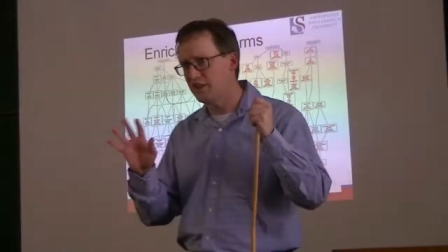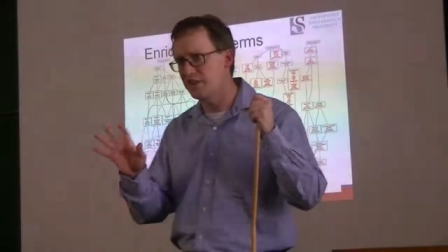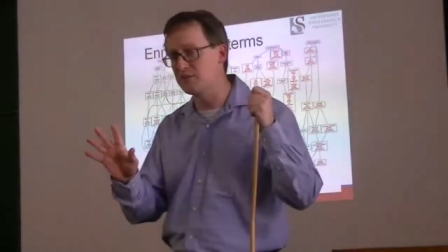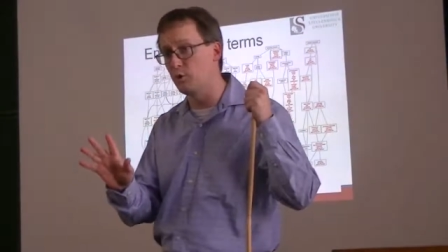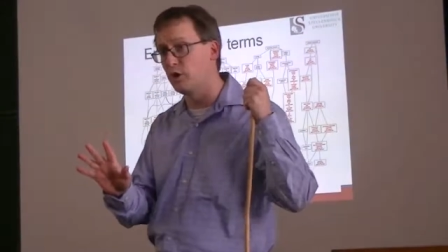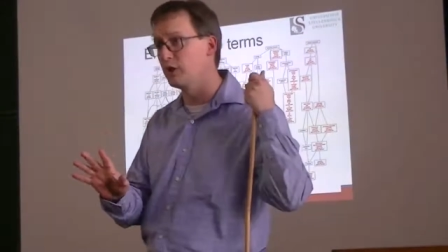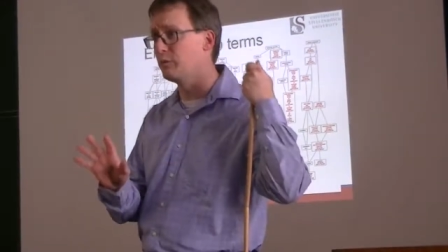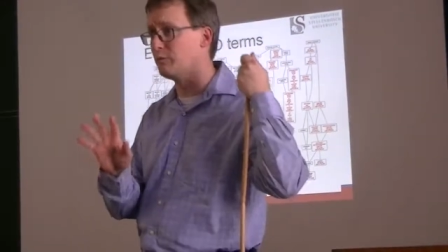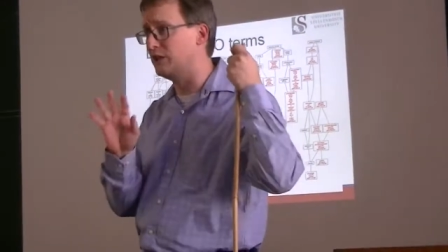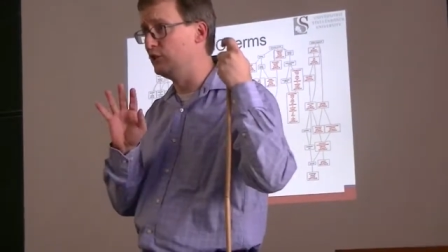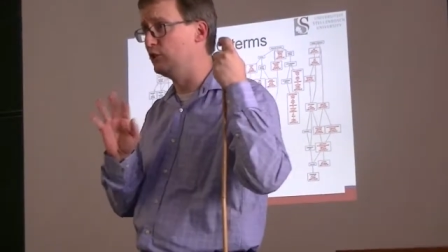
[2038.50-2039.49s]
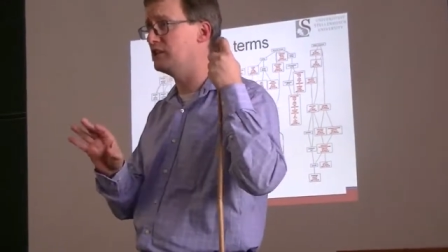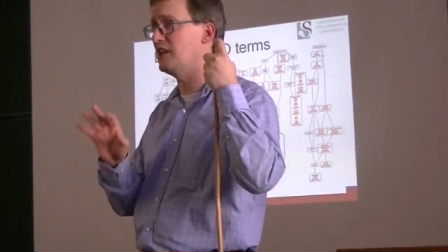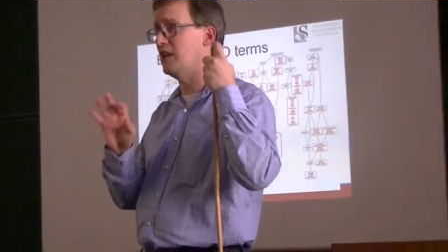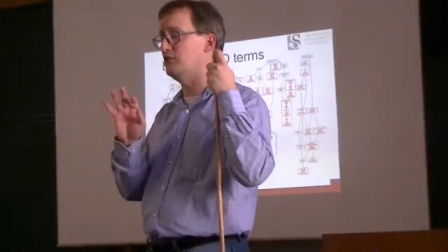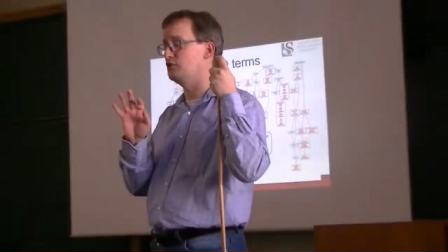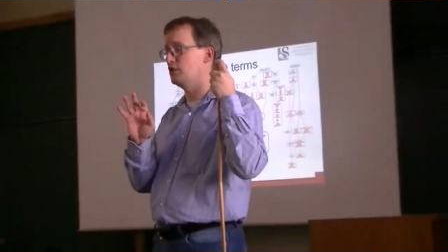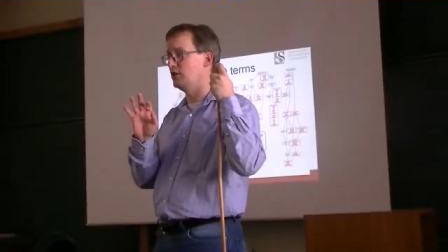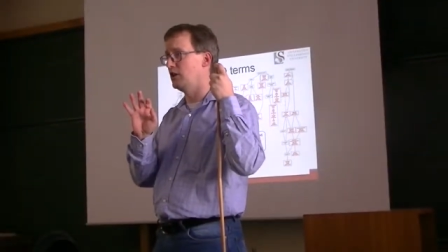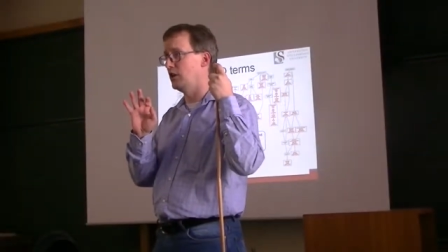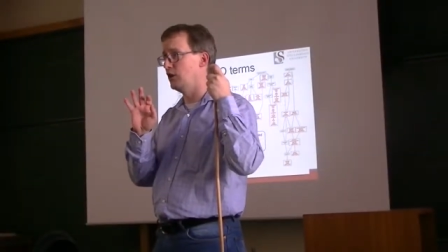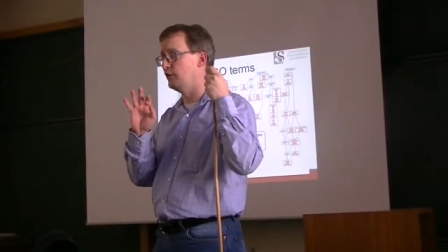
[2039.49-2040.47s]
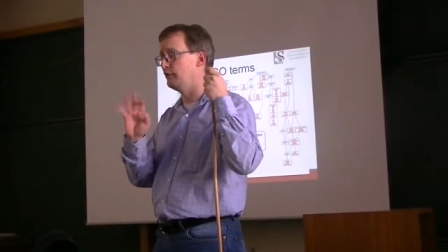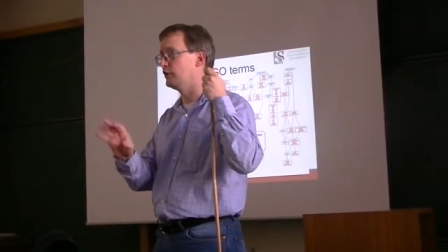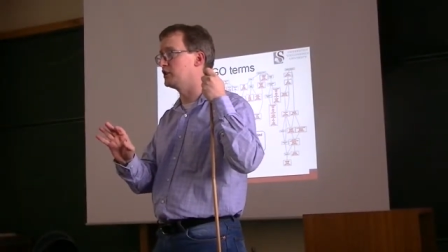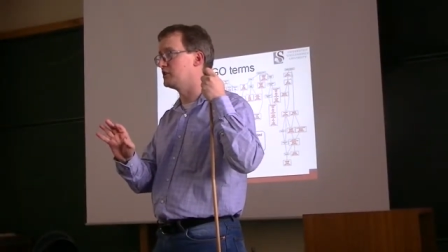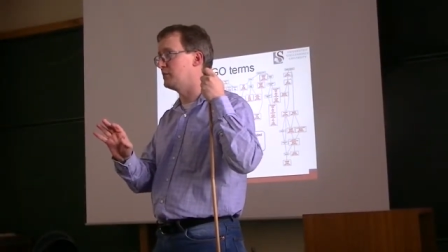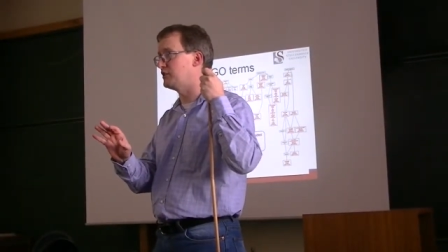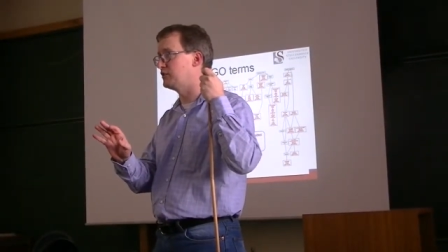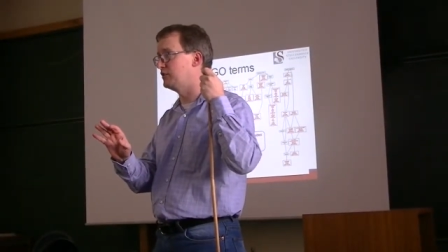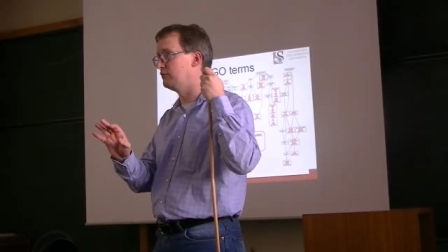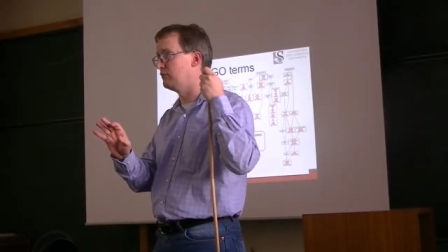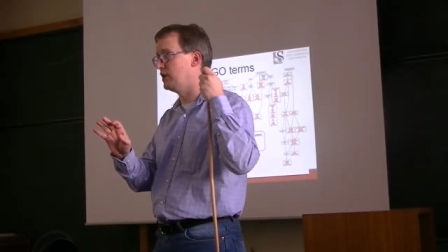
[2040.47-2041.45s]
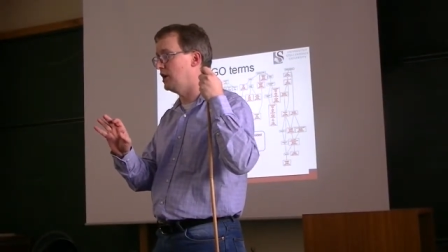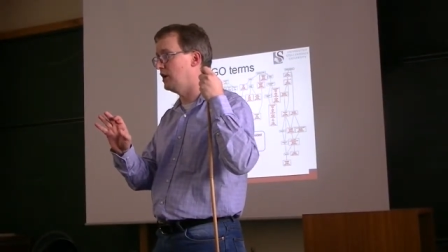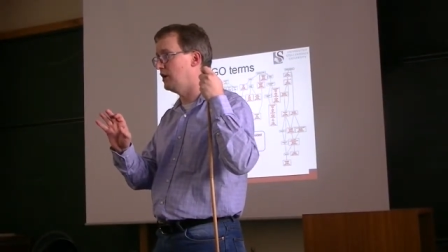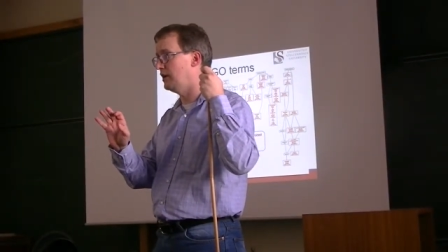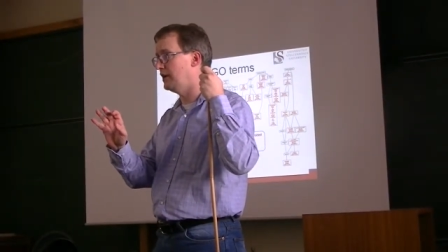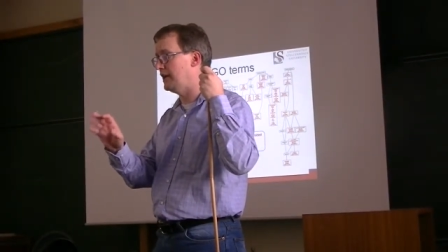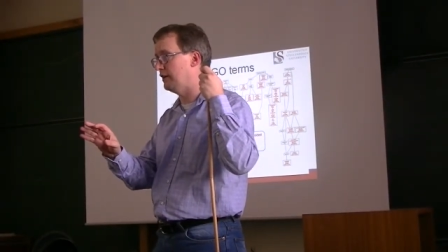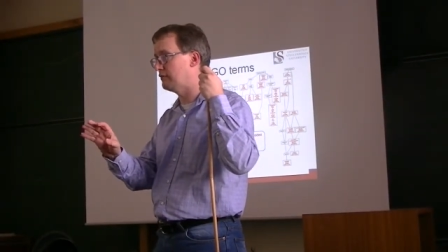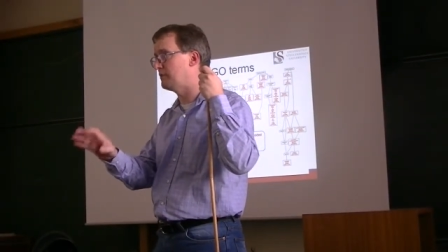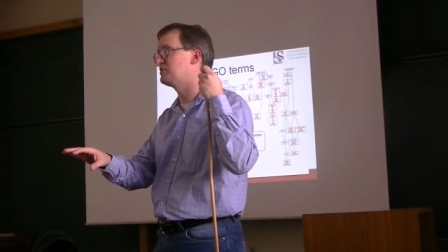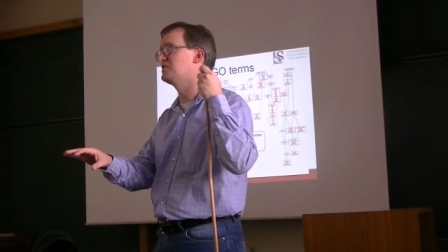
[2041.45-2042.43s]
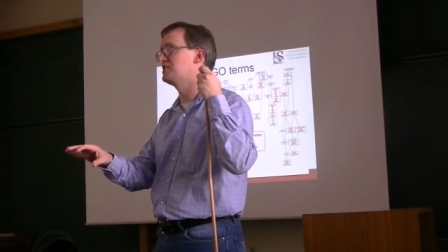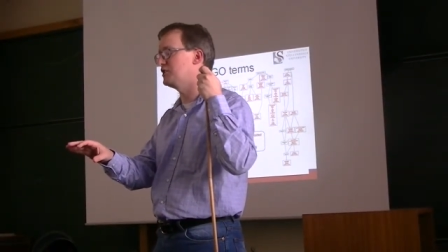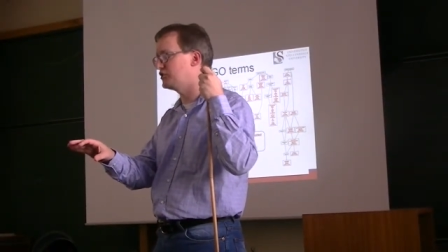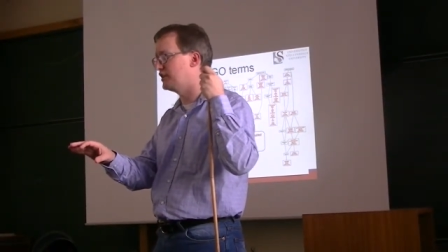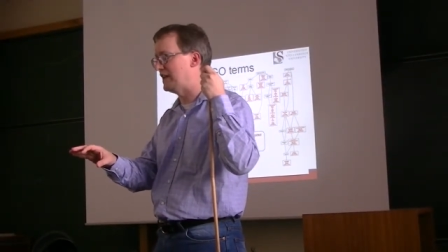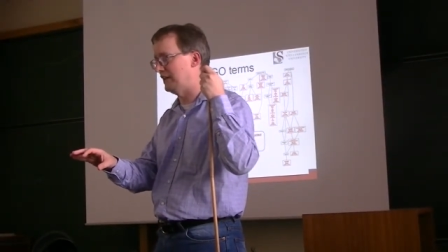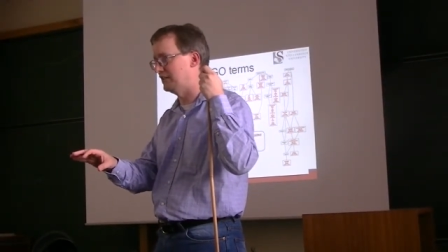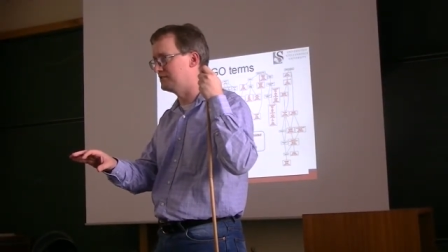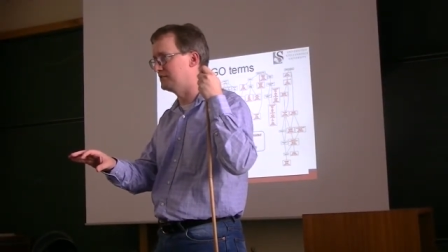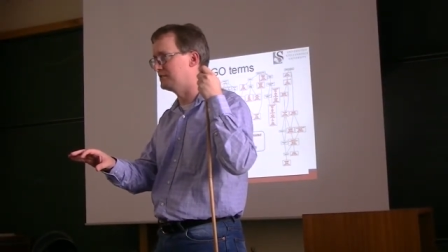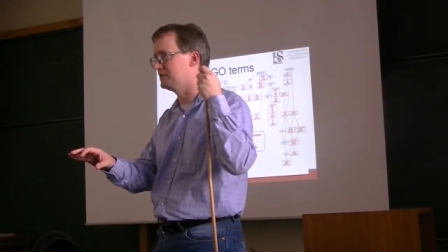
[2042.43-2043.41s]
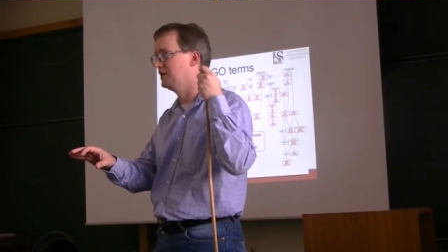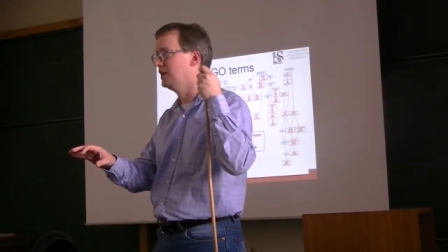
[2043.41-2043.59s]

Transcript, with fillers: This morning when we looked at overexpression and representation analysis,